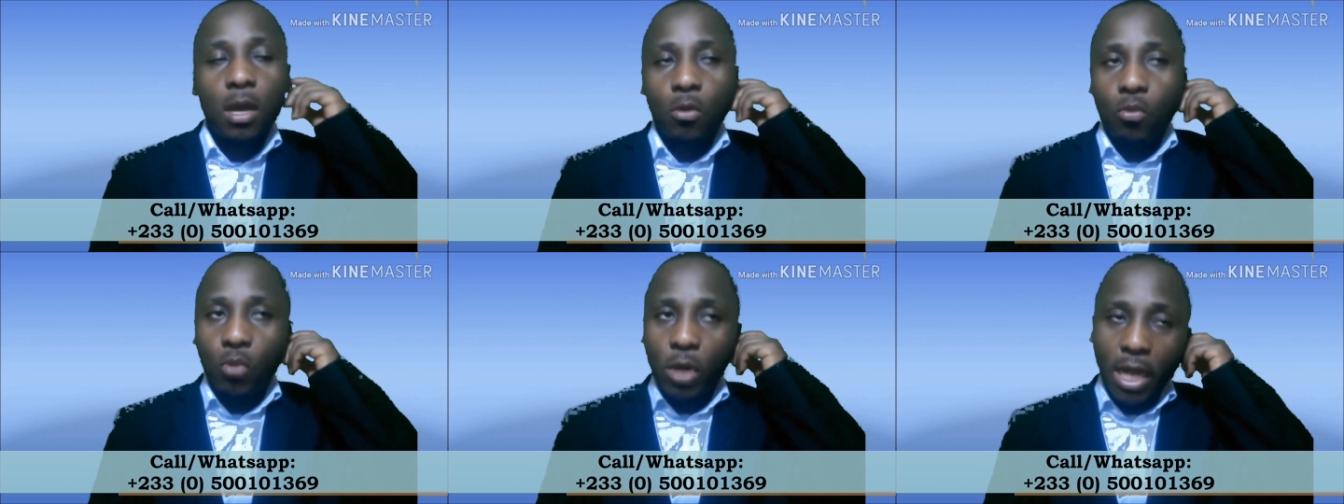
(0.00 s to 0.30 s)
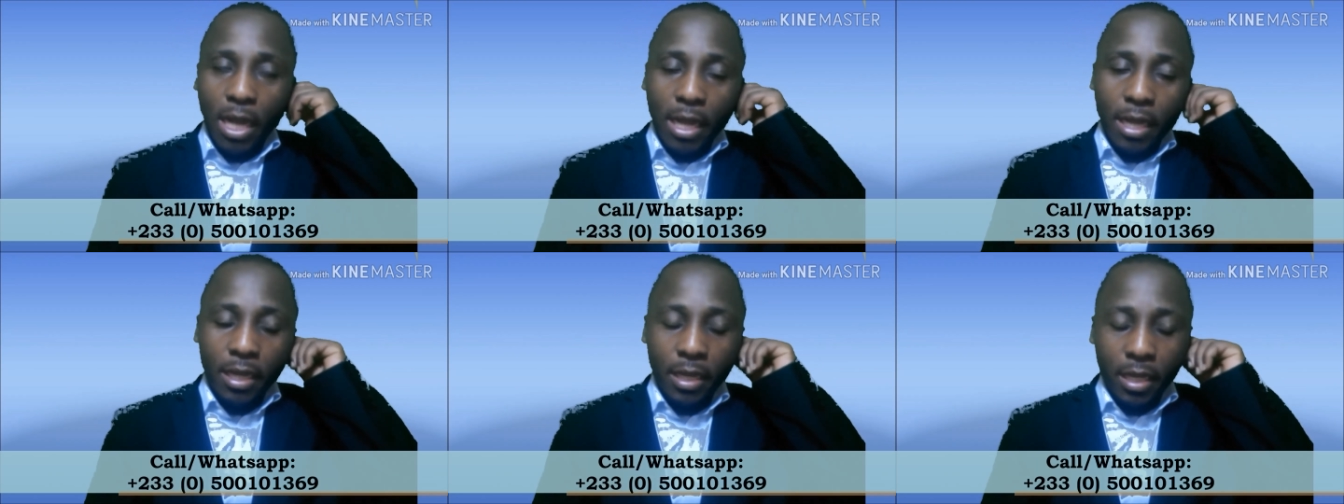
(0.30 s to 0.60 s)

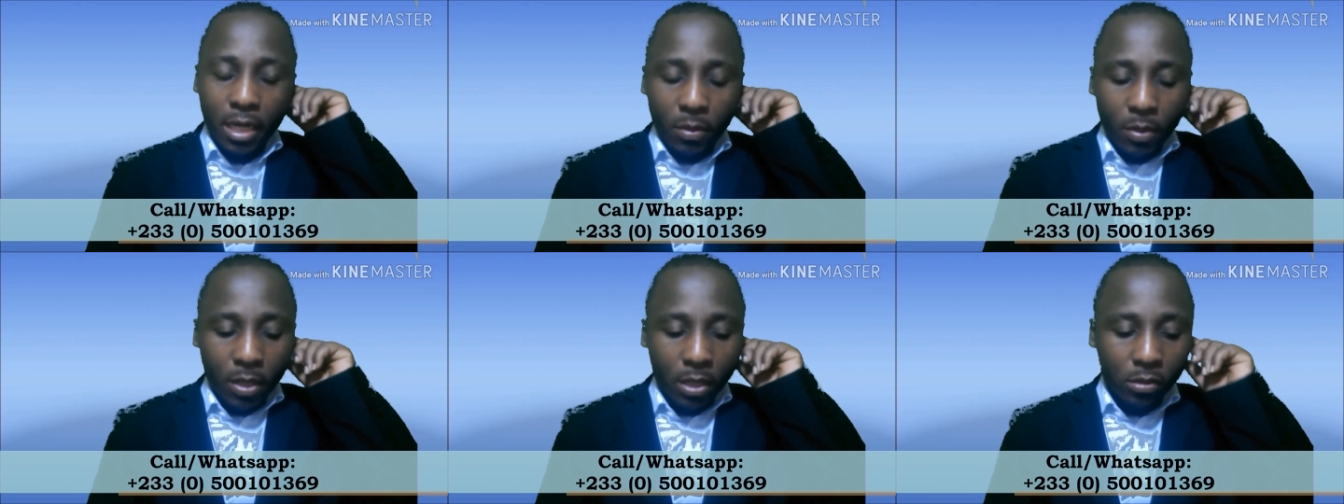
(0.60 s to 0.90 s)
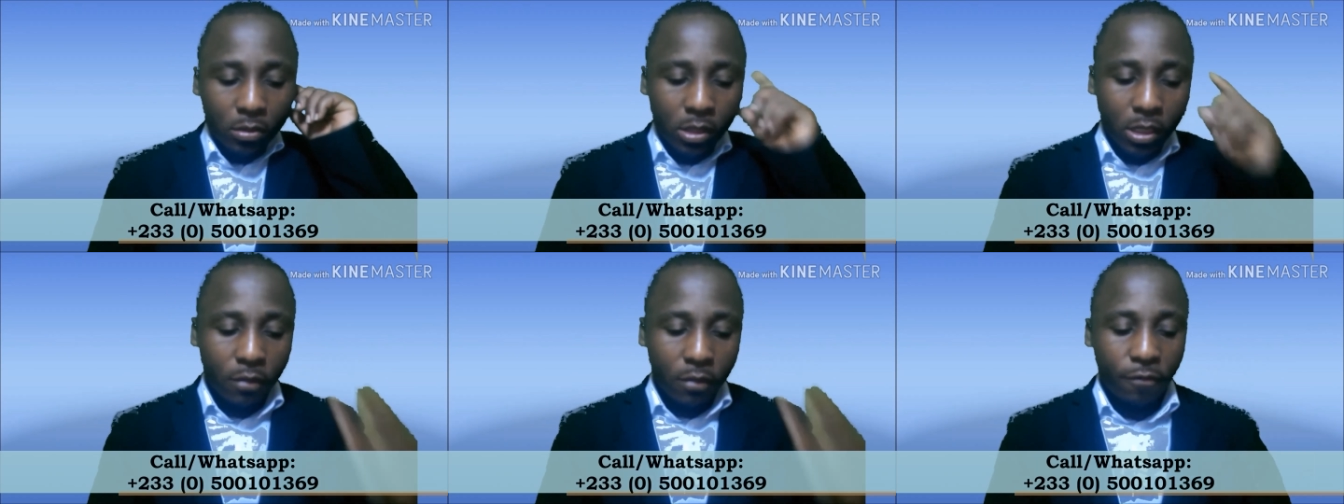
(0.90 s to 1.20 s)
what I heard
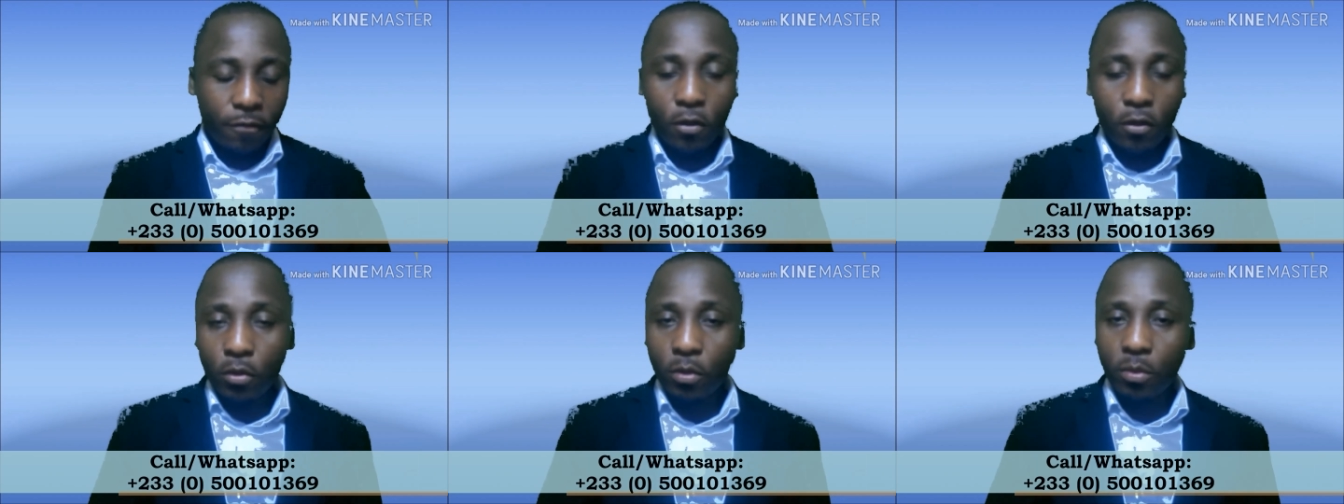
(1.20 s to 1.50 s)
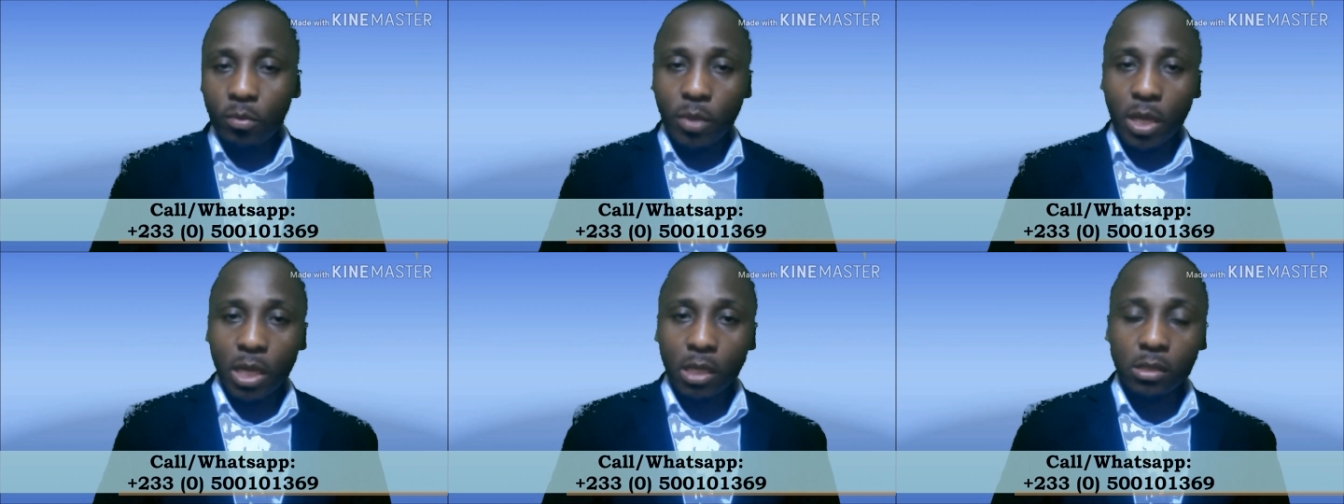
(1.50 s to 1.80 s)
about
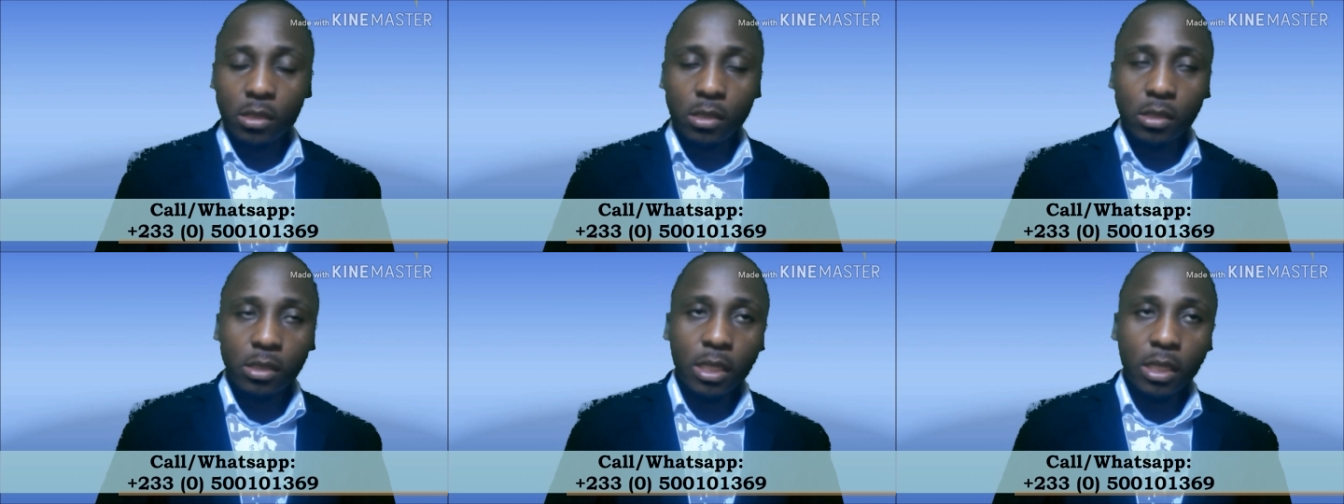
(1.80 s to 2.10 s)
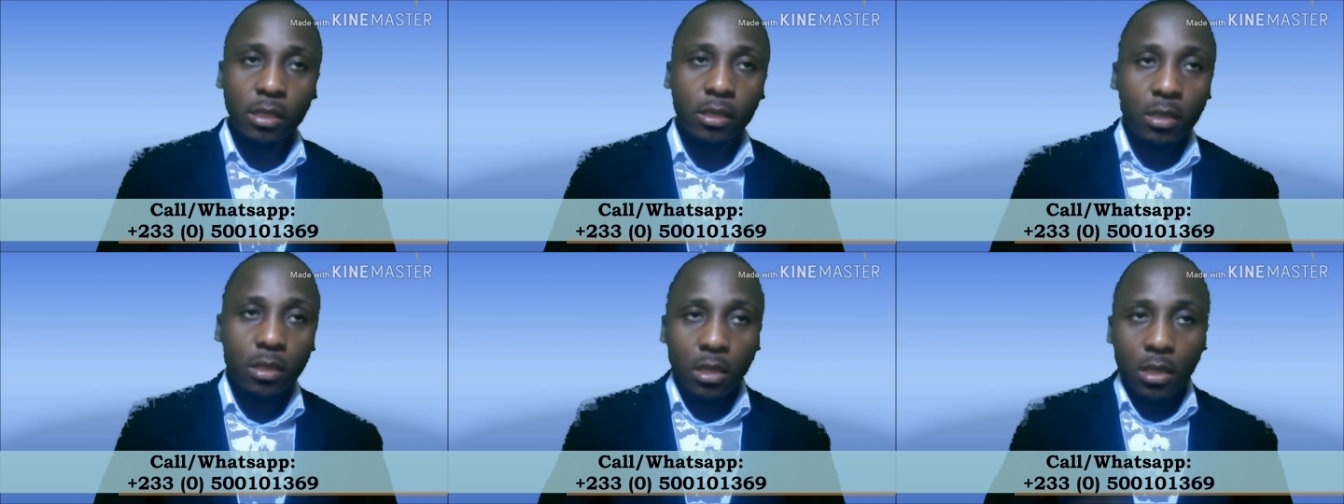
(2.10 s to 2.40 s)
foreign banks is
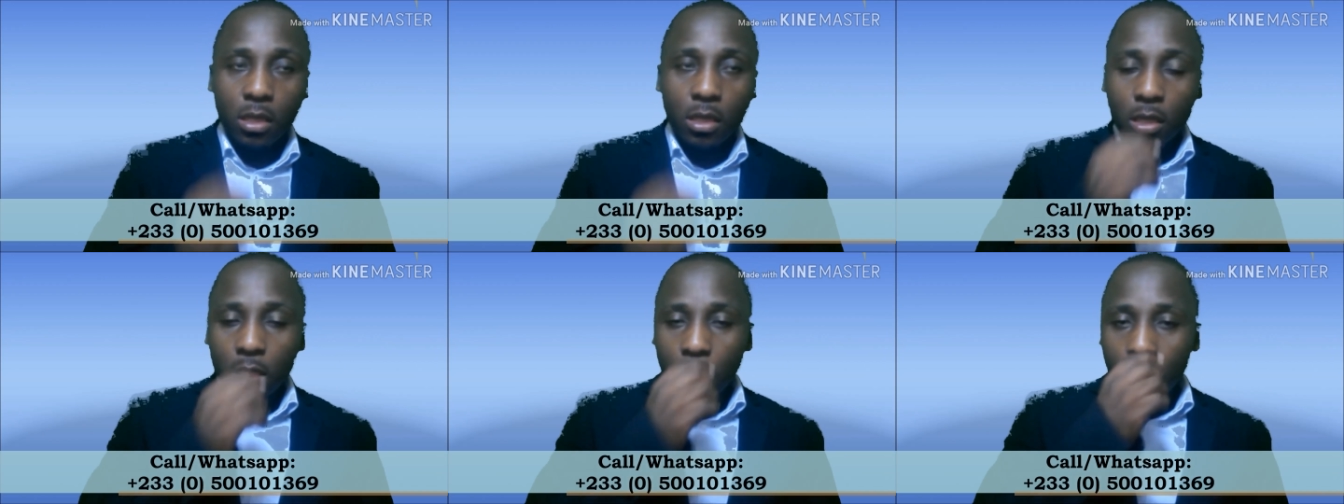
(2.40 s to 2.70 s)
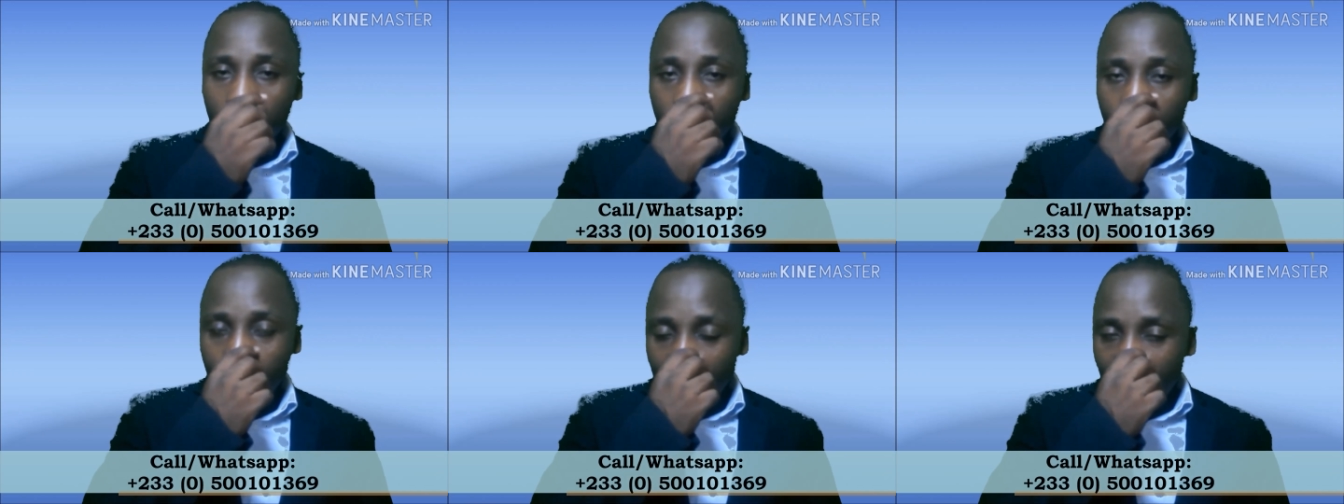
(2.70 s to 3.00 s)
that
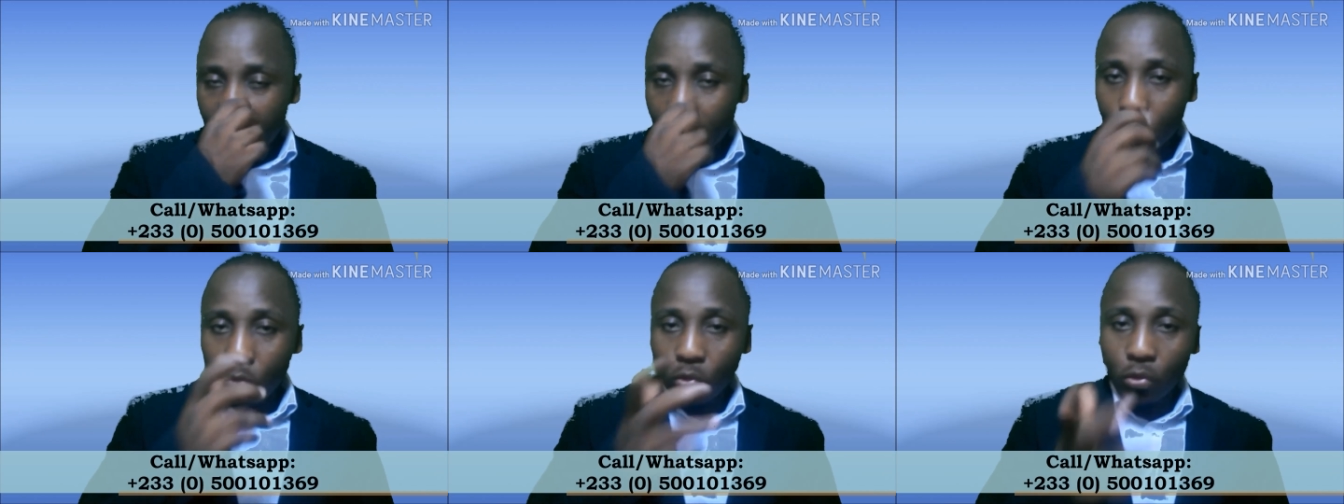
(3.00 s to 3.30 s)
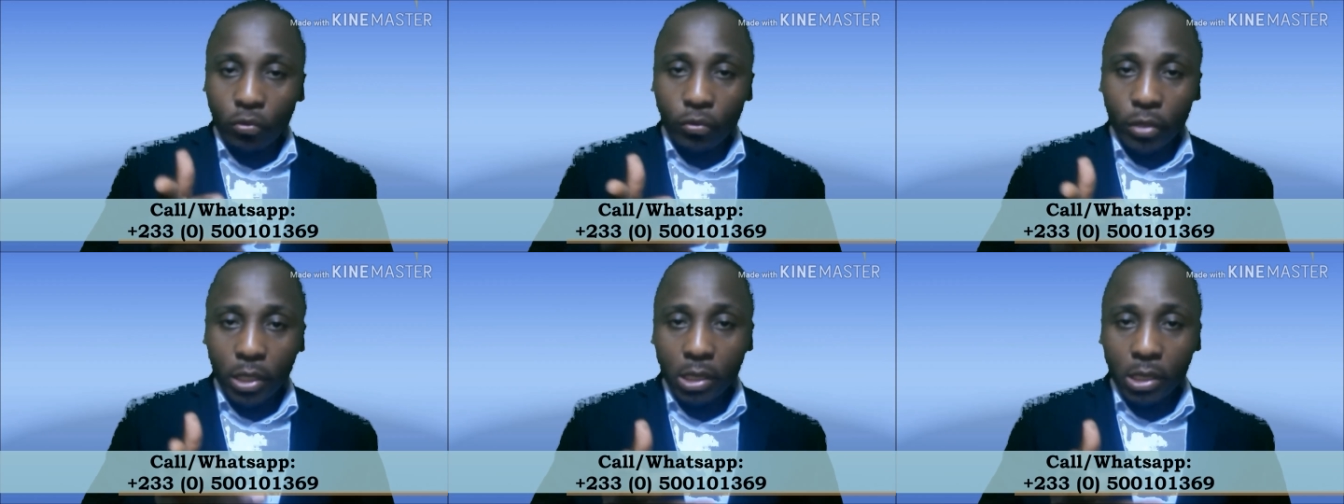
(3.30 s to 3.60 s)
if you have a
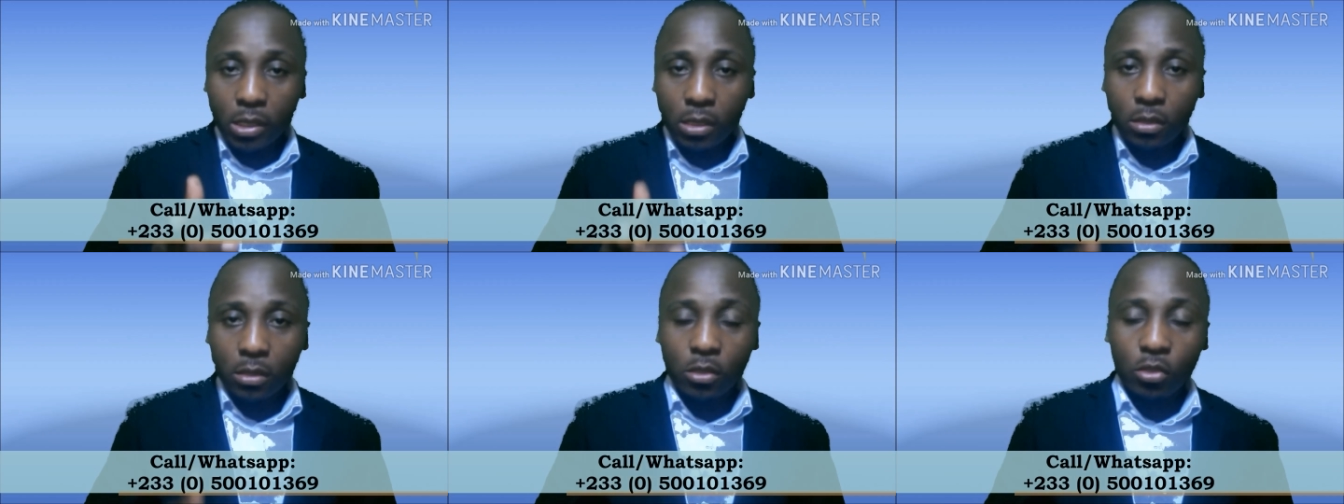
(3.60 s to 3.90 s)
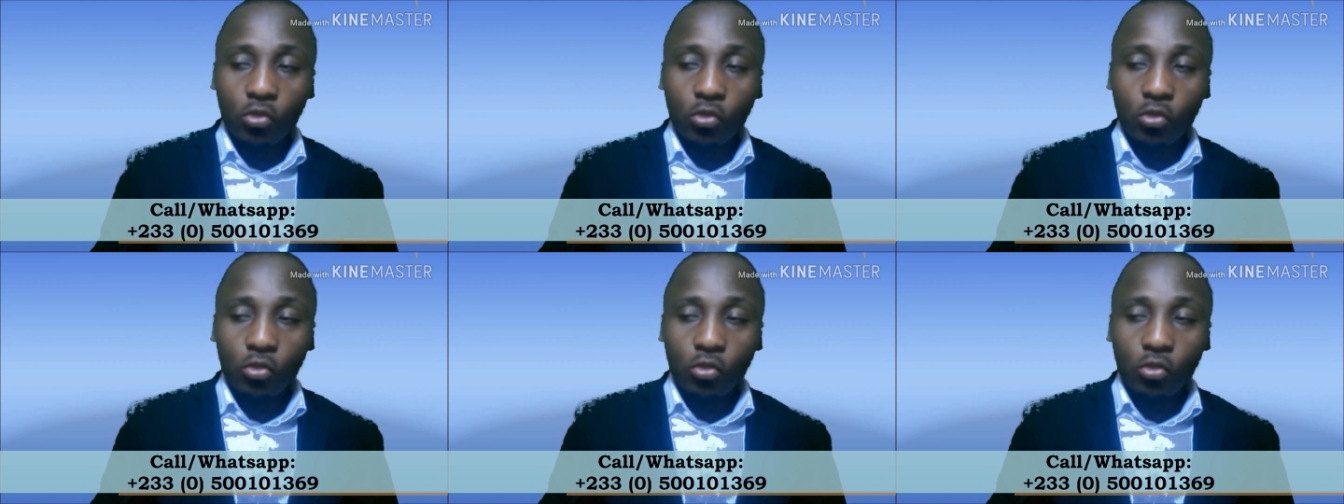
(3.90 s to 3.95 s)
good credit,